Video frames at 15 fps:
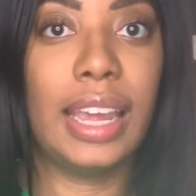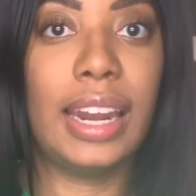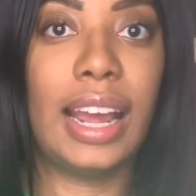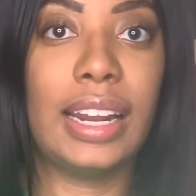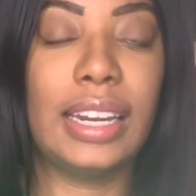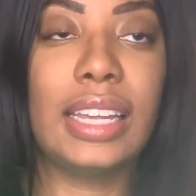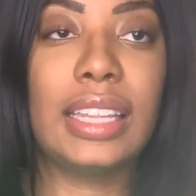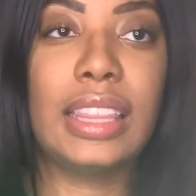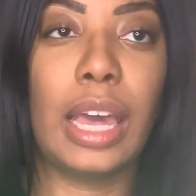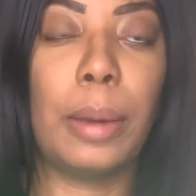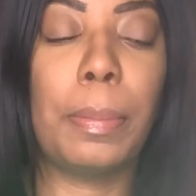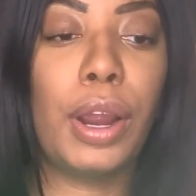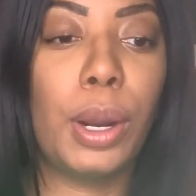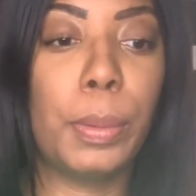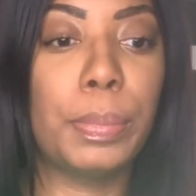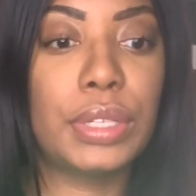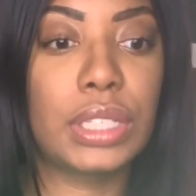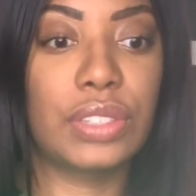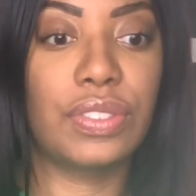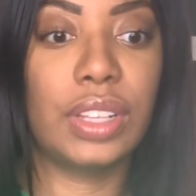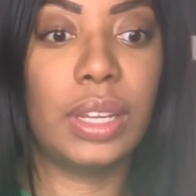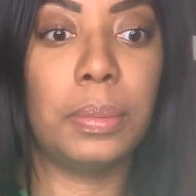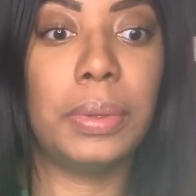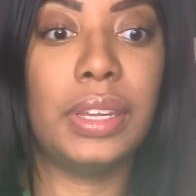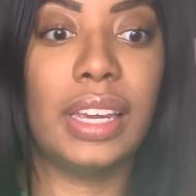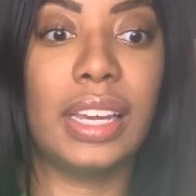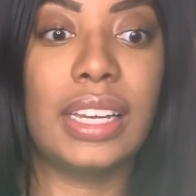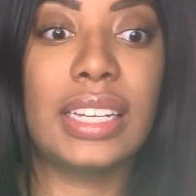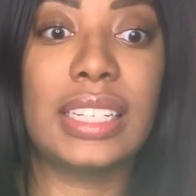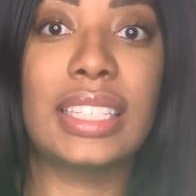And I did that purposefully
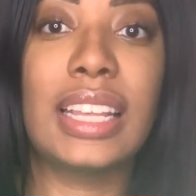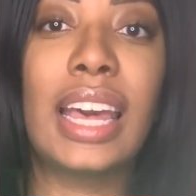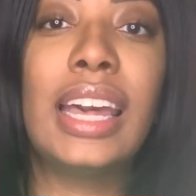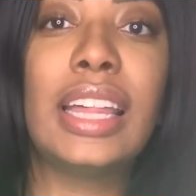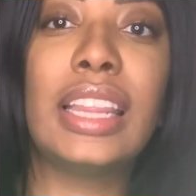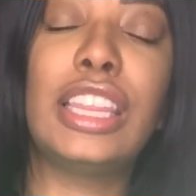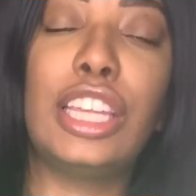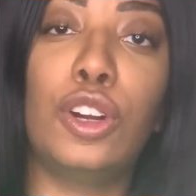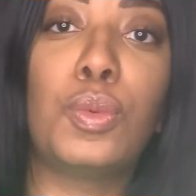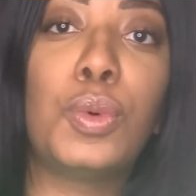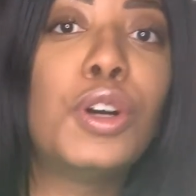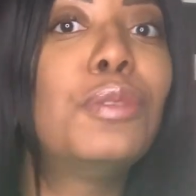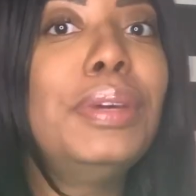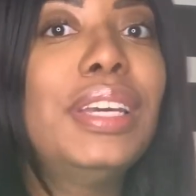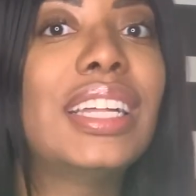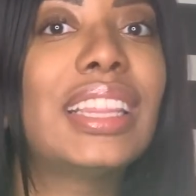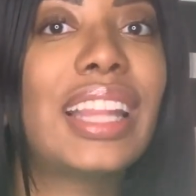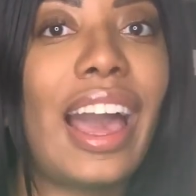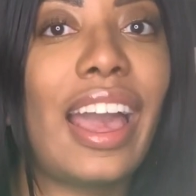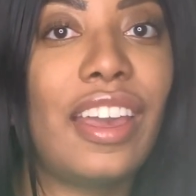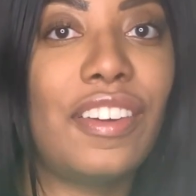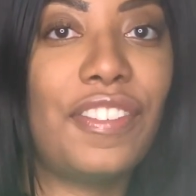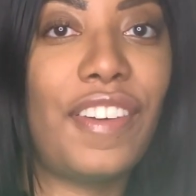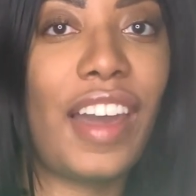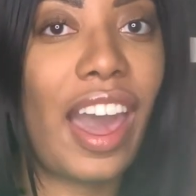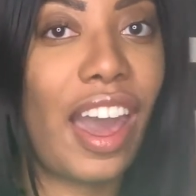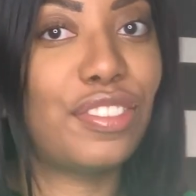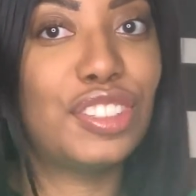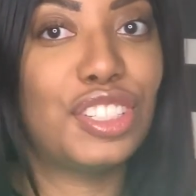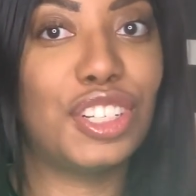because there will be a life
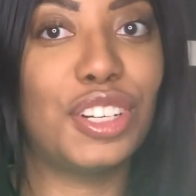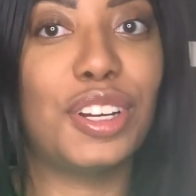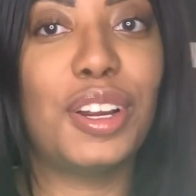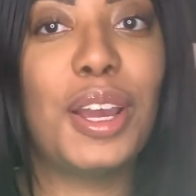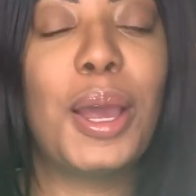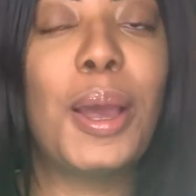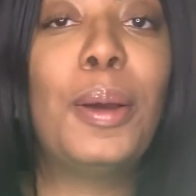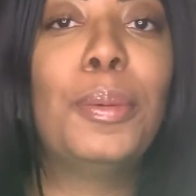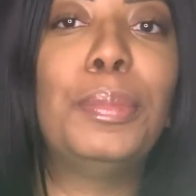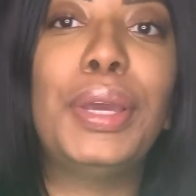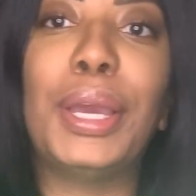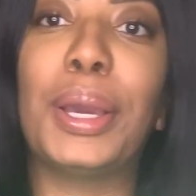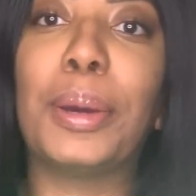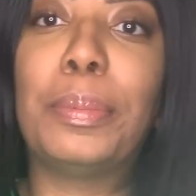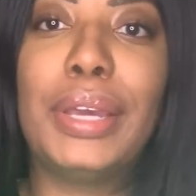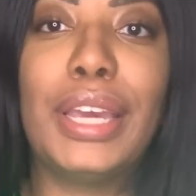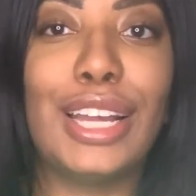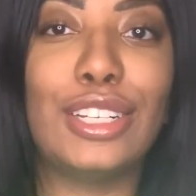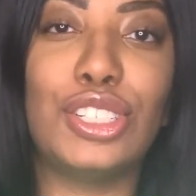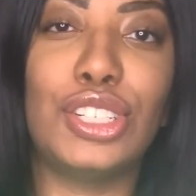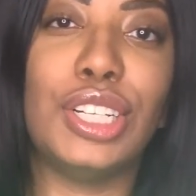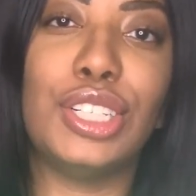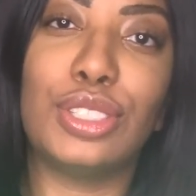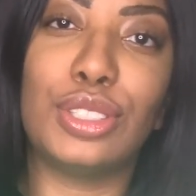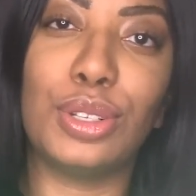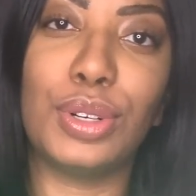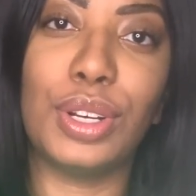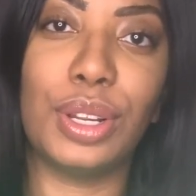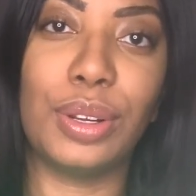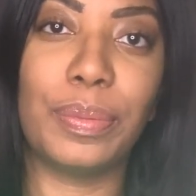after being a PhD
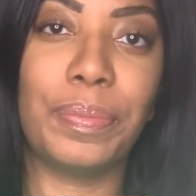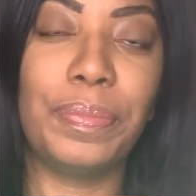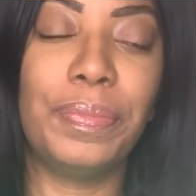student.